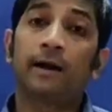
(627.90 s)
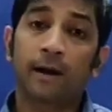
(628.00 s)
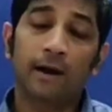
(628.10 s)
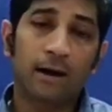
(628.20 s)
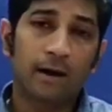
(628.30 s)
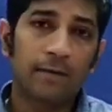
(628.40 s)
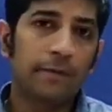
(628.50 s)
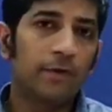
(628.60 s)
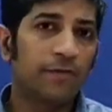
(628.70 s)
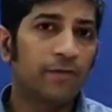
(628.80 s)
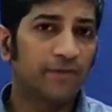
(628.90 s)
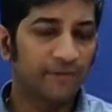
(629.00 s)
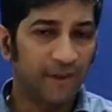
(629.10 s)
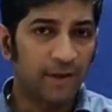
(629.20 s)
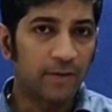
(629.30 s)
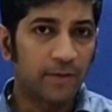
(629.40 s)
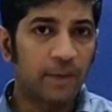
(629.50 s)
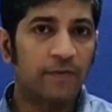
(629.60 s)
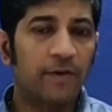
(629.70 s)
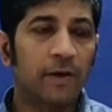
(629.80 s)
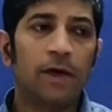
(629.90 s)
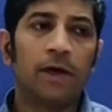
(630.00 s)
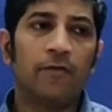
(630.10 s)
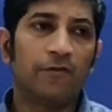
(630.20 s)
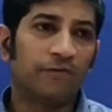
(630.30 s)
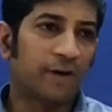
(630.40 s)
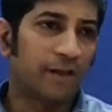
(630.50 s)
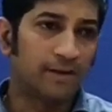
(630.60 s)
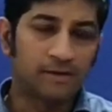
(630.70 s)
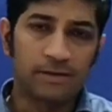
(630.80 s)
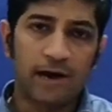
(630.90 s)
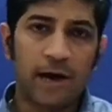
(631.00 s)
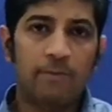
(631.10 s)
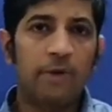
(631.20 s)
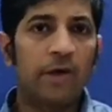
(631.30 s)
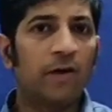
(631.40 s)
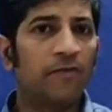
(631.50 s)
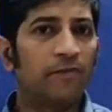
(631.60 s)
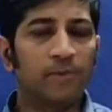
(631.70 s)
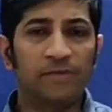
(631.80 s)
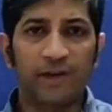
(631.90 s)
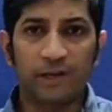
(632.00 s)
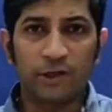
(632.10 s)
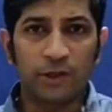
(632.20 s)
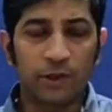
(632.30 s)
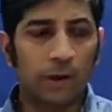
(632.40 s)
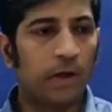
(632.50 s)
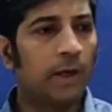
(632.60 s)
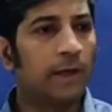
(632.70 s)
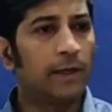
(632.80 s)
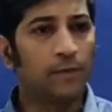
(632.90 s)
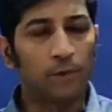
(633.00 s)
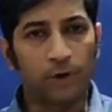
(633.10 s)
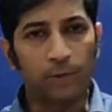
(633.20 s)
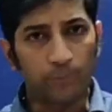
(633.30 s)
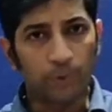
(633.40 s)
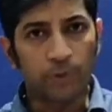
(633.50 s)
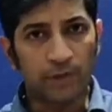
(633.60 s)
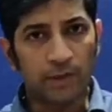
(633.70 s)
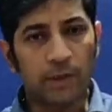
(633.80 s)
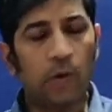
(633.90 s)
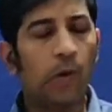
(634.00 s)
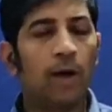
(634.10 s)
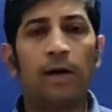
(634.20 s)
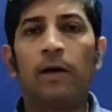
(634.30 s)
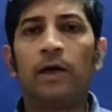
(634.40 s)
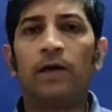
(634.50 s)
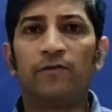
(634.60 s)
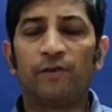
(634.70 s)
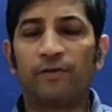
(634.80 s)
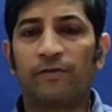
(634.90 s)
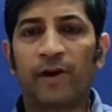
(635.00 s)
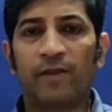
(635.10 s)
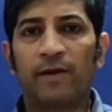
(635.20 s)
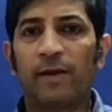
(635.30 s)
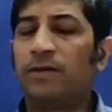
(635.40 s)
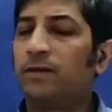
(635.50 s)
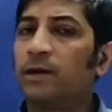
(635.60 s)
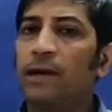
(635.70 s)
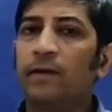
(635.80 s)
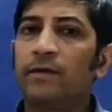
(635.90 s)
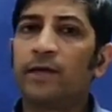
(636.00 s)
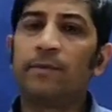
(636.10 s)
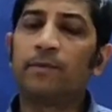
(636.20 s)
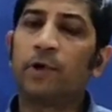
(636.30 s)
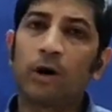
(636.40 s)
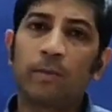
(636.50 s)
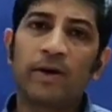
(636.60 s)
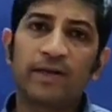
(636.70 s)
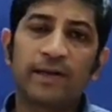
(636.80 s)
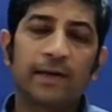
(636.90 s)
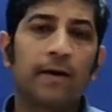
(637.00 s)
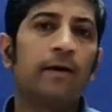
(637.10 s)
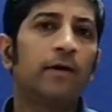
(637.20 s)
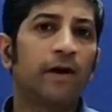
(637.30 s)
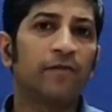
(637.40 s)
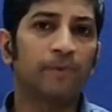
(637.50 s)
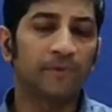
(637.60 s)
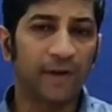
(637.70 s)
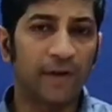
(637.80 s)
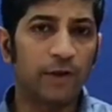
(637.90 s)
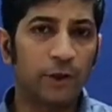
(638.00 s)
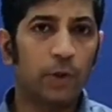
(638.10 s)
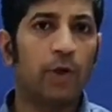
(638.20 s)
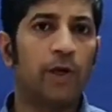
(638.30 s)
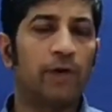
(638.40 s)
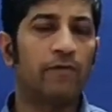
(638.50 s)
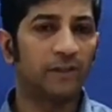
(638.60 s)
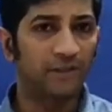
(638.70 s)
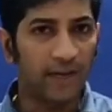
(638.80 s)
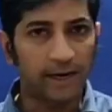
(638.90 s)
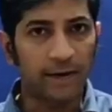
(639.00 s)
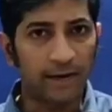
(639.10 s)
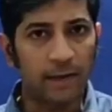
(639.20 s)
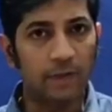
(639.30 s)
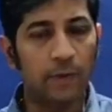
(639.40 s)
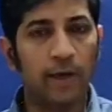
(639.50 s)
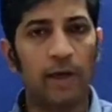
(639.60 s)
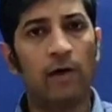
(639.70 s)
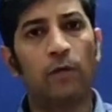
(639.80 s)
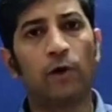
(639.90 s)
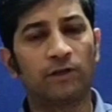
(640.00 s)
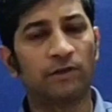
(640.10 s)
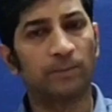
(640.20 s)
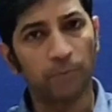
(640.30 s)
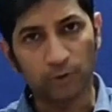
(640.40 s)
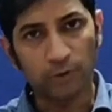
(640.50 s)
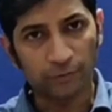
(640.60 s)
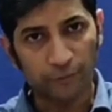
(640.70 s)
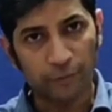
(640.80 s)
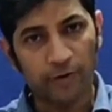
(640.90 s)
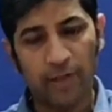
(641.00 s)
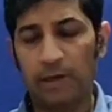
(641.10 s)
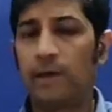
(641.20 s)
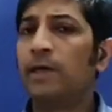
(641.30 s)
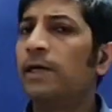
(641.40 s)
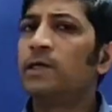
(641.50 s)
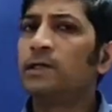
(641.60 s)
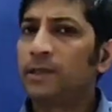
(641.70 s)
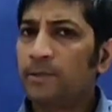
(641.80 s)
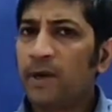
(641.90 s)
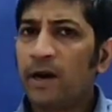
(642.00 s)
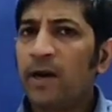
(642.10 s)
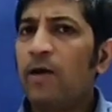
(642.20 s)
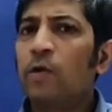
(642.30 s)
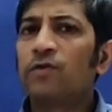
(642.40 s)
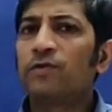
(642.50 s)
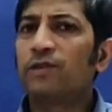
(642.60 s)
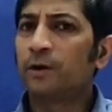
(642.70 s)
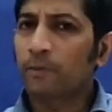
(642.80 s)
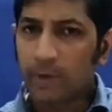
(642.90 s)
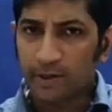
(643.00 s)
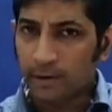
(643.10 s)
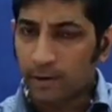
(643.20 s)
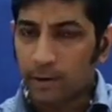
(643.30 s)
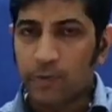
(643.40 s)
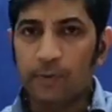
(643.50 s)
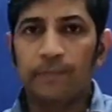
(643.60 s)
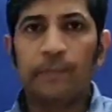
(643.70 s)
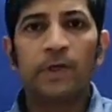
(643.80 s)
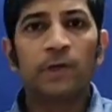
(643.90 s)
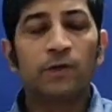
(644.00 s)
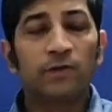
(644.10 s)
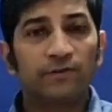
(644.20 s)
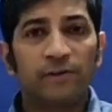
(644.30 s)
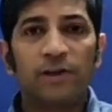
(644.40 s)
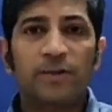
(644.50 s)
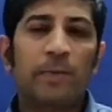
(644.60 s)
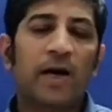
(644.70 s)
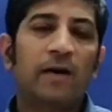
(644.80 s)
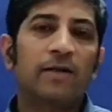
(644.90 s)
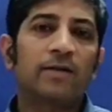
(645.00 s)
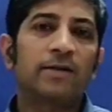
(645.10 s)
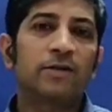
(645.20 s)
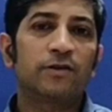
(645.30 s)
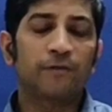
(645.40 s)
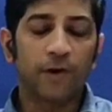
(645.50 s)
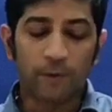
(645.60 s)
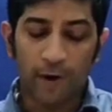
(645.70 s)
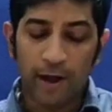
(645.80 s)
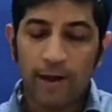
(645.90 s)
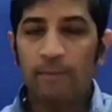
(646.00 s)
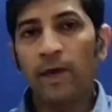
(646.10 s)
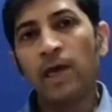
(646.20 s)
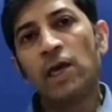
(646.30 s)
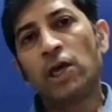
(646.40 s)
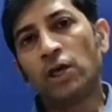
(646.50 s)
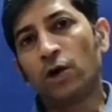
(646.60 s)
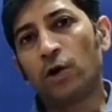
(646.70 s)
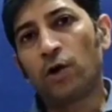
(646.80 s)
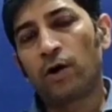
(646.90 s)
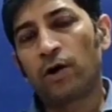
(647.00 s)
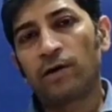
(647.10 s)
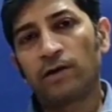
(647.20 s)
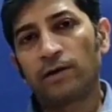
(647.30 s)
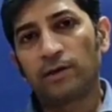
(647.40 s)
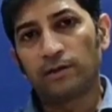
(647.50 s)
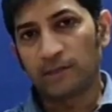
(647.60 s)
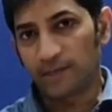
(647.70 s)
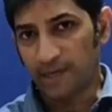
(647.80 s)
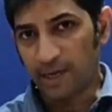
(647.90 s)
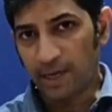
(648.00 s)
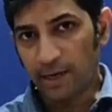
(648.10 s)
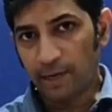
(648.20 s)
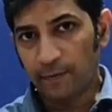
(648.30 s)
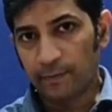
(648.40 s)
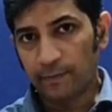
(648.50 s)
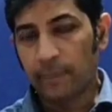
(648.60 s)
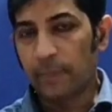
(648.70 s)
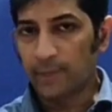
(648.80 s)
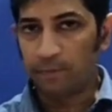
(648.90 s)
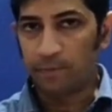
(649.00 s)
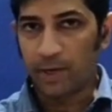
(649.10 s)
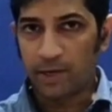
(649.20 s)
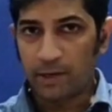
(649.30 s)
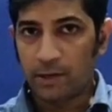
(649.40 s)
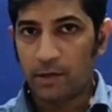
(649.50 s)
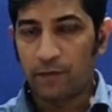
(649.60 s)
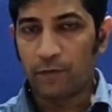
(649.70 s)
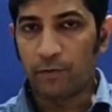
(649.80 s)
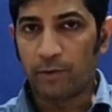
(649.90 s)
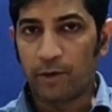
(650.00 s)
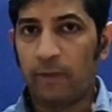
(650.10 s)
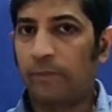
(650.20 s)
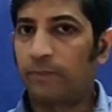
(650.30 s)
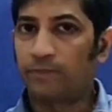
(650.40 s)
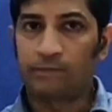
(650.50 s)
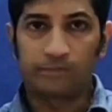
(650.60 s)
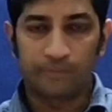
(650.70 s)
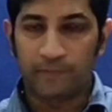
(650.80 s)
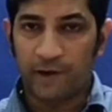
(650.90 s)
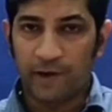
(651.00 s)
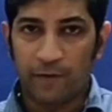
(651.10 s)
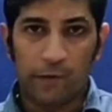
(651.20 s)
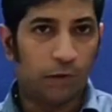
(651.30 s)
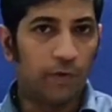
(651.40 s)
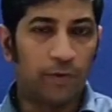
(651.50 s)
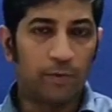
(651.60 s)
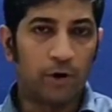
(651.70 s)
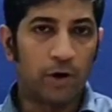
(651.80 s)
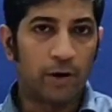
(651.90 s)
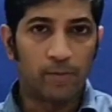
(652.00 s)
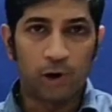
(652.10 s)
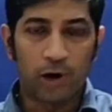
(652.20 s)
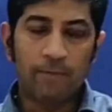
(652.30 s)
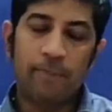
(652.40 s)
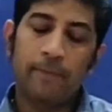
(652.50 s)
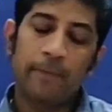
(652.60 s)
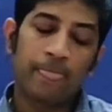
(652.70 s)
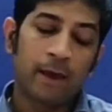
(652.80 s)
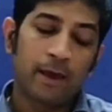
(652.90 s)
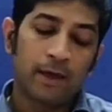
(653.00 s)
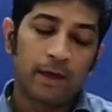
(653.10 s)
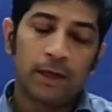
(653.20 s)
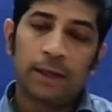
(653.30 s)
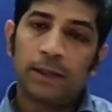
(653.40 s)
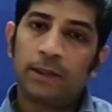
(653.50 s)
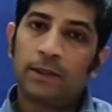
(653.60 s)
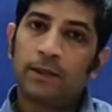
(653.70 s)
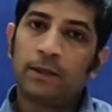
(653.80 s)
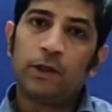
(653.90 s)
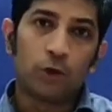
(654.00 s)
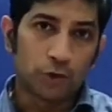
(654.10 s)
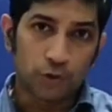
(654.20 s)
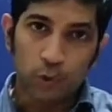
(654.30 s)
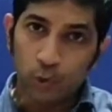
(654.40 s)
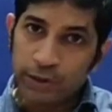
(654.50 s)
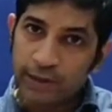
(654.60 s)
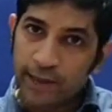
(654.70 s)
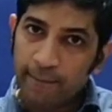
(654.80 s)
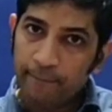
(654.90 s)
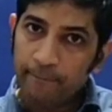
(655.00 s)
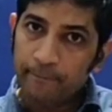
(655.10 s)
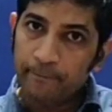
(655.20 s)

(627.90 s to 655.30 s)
clerk. You have to be very specific. If your father is in army, you have to be very sure that what post does he hold. If your father is in some government sector, you have to be very sure in which sector he is working, what is the post of your father. Similarly goes with your mother also. So the first part consists of your name, your city, the place of your birth, where you were born and brought up, your school's name,